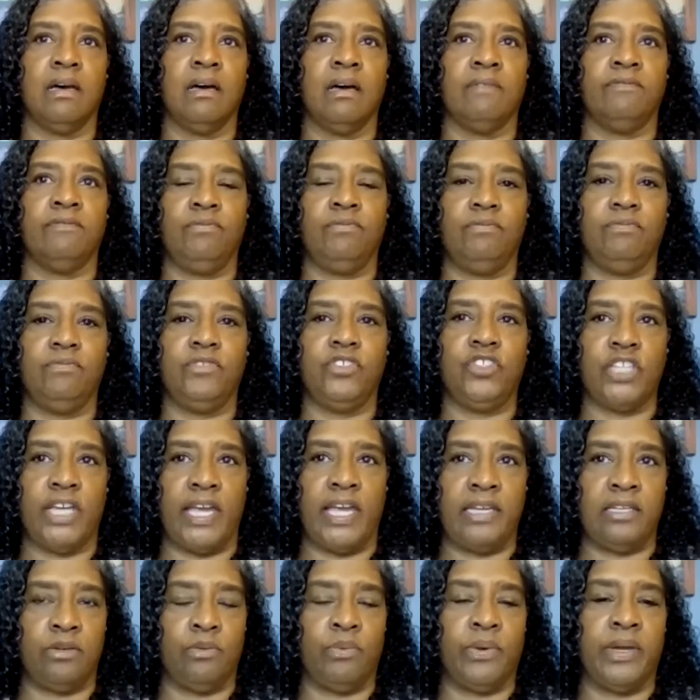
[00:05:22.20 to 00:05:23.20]
of
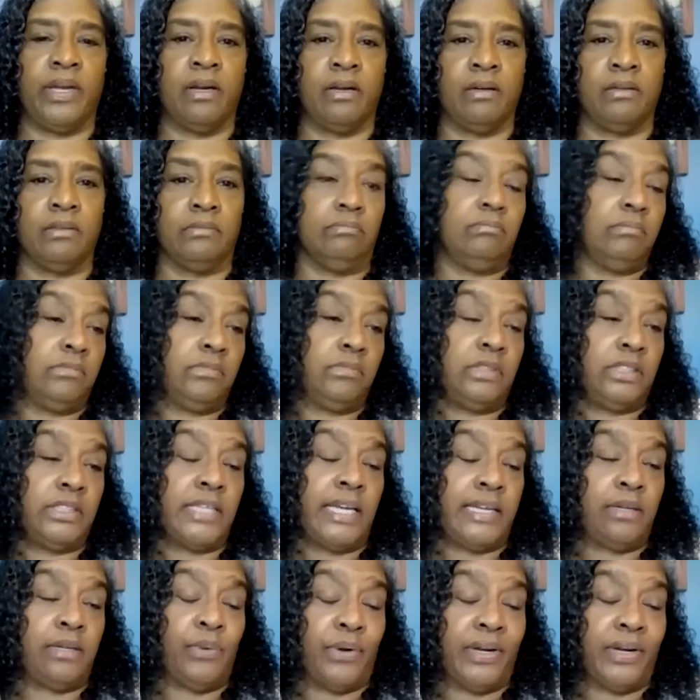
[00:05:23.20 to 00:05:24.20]
January,
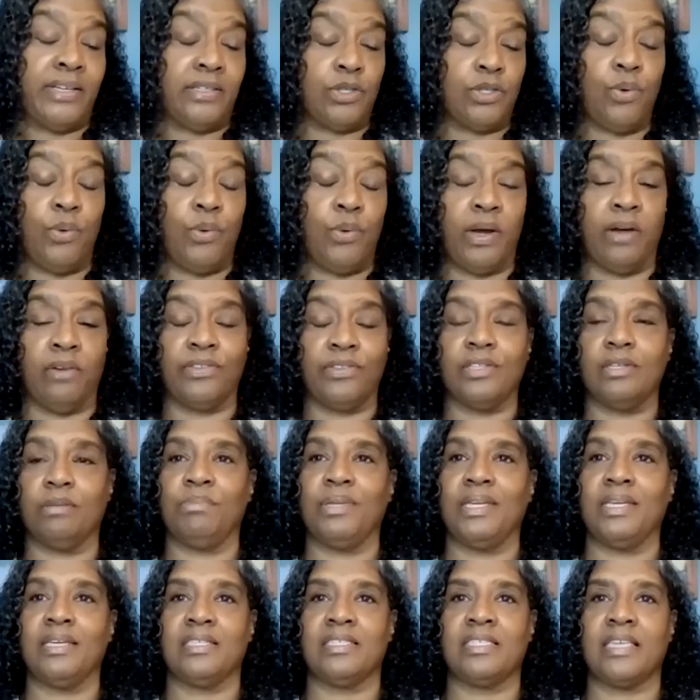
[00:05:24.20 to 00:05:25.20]
January 12th to
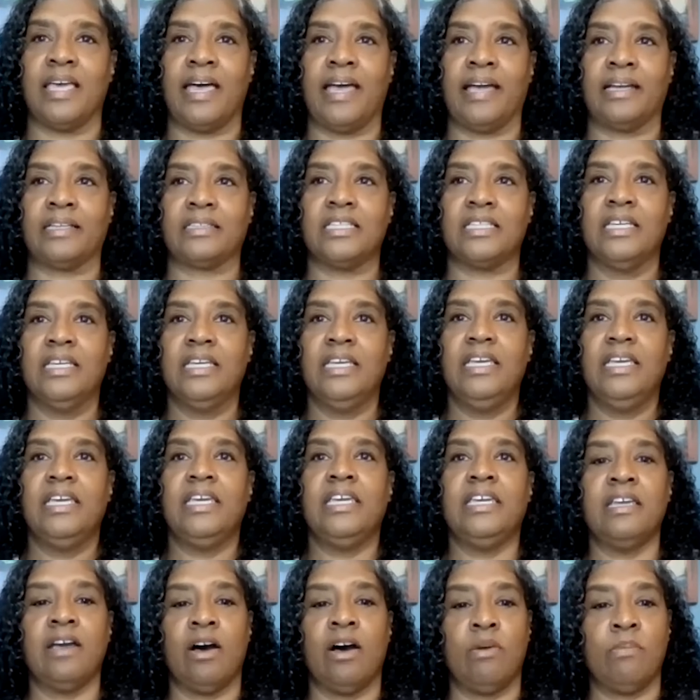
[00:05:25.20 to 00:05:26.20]
be exact,
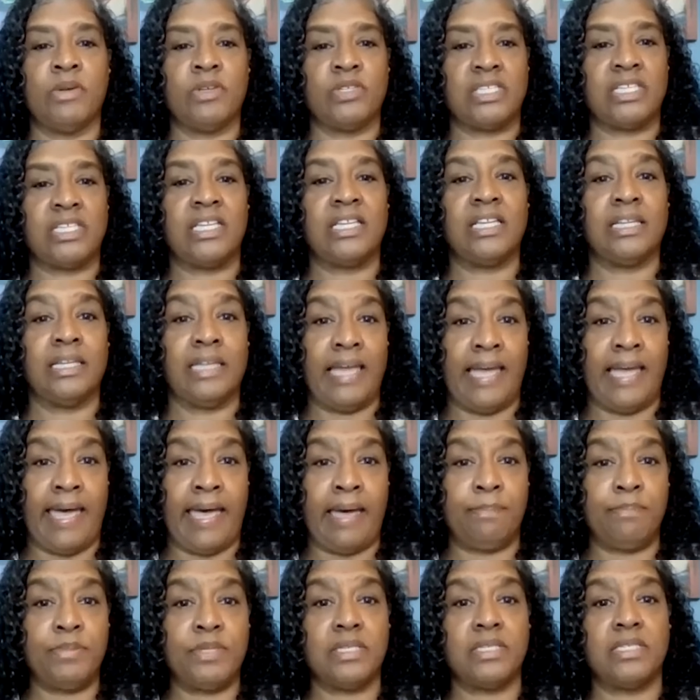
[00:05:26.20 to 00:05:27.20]
he almost
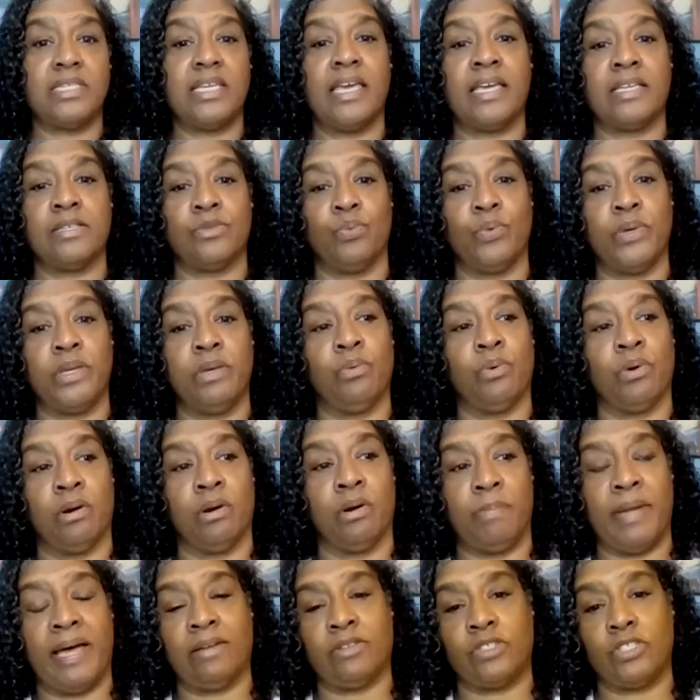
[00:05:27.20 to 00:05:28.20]
collapsed as we were
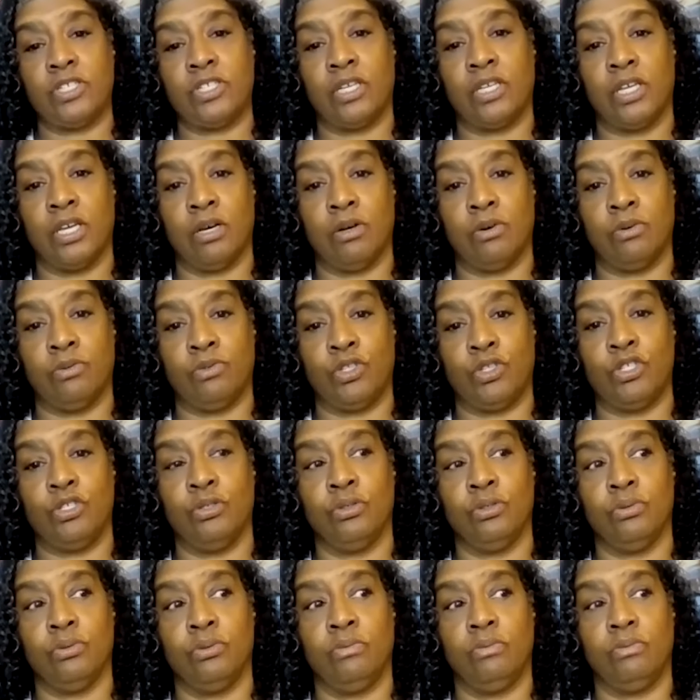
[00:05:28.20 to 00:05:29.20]
about to go
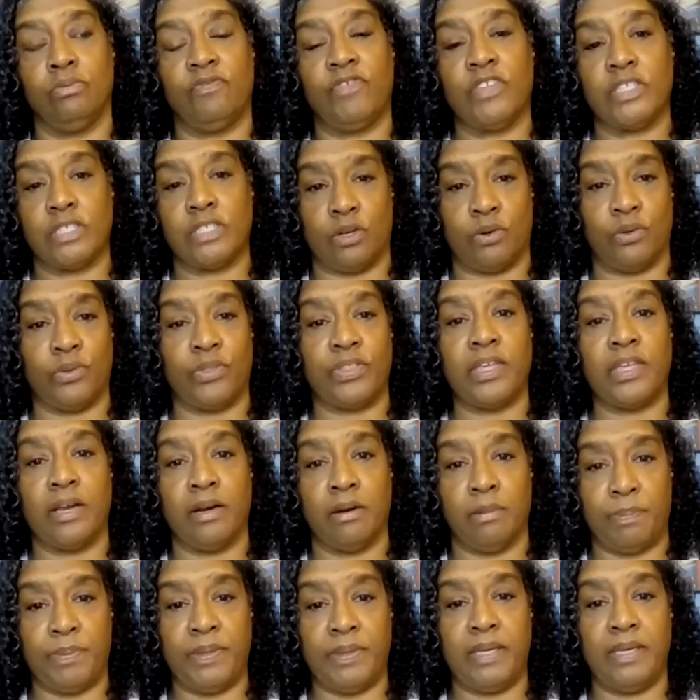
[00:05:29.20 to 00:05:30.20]
to physical
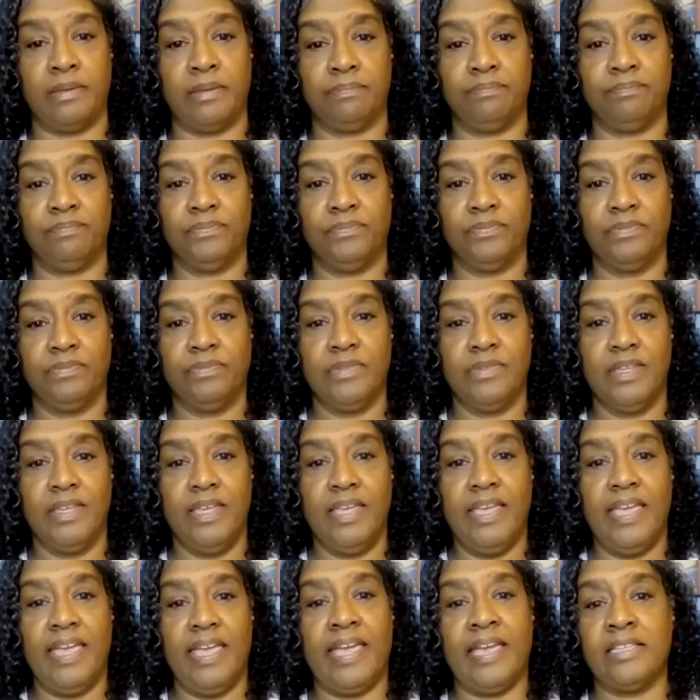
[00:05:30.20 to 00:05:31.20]
therapy.
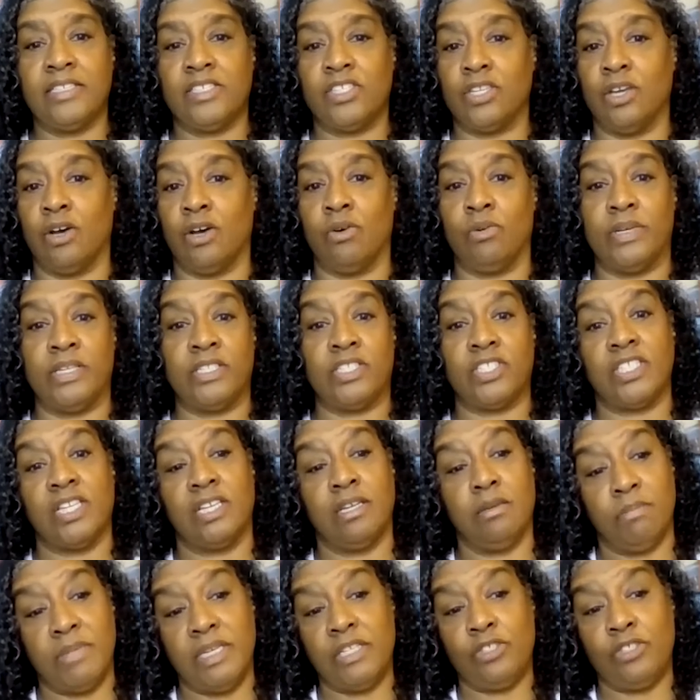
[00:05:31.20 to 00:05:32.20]
And so
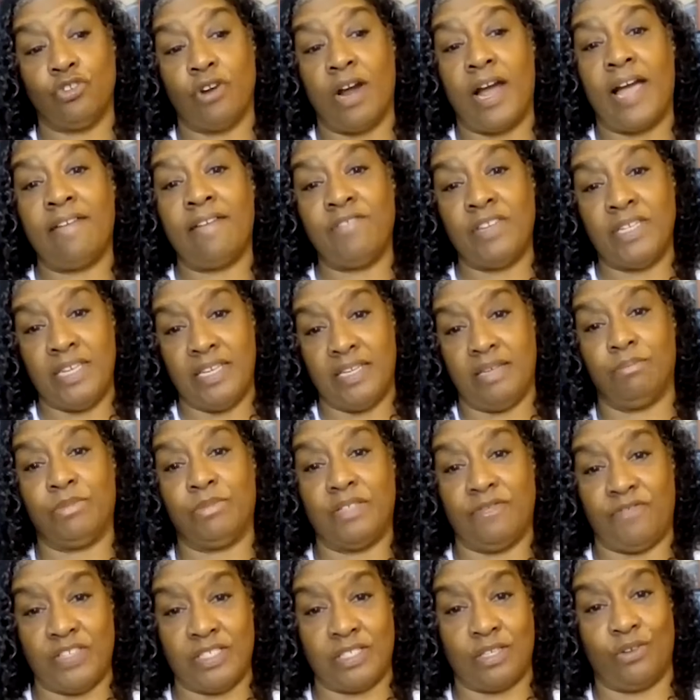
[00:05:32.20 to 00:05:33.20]
instead of me driving him
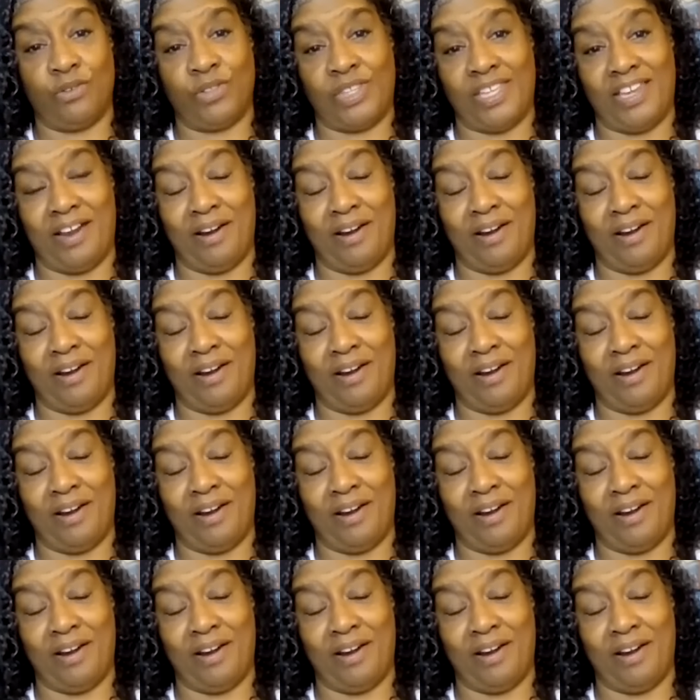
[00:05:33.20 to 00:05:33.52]
to physical